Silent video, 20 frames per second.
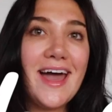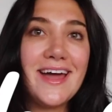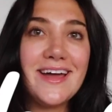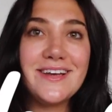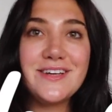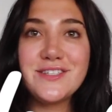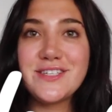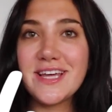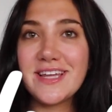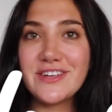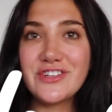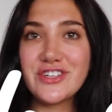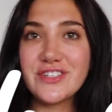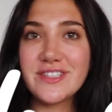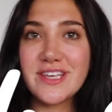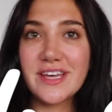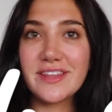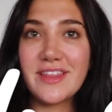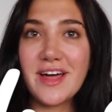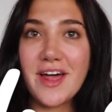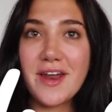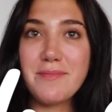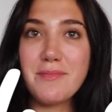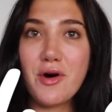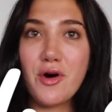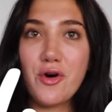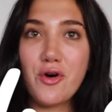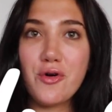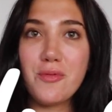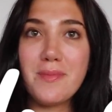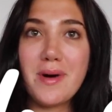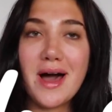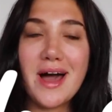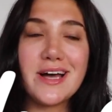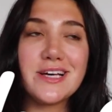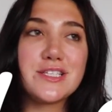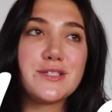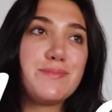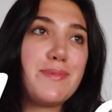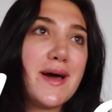And just like that, I'm home.
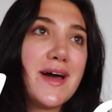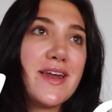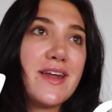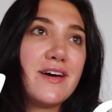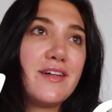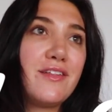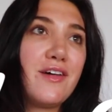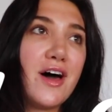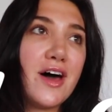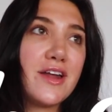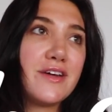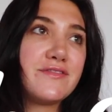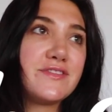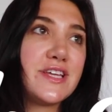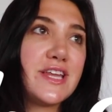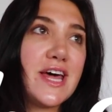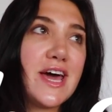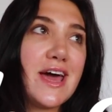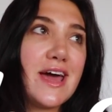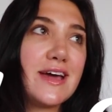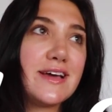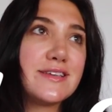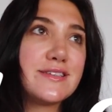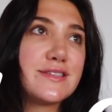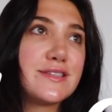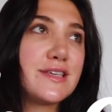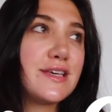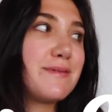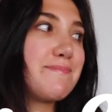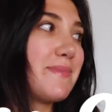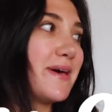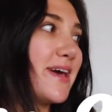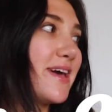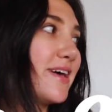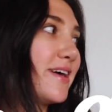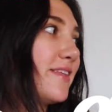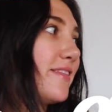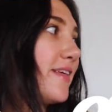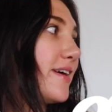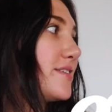I spent a lot of today
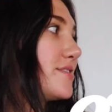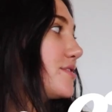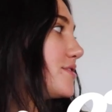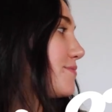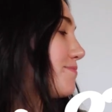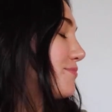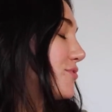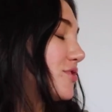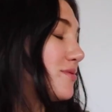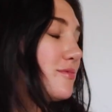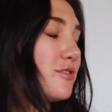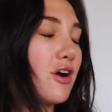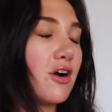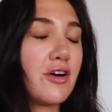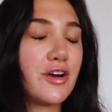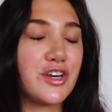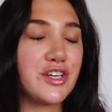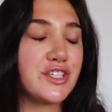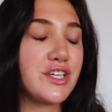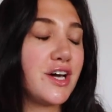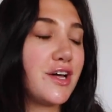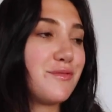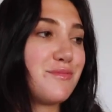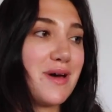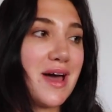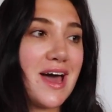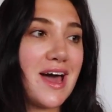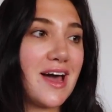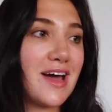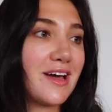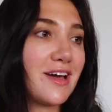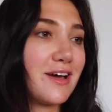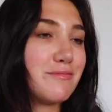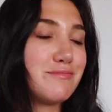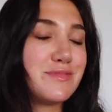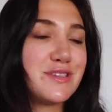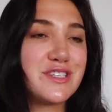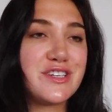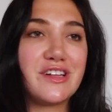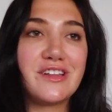sleeping and like starting to unpack.
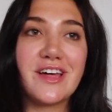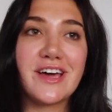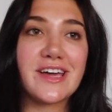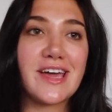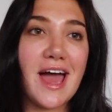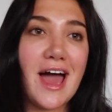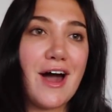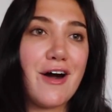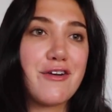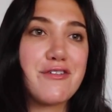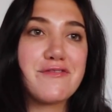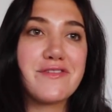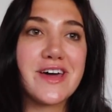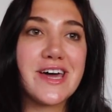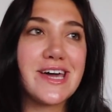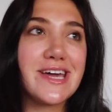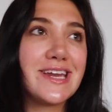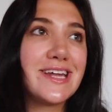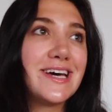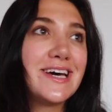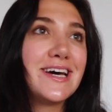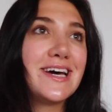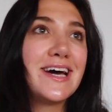I'm still like out of it.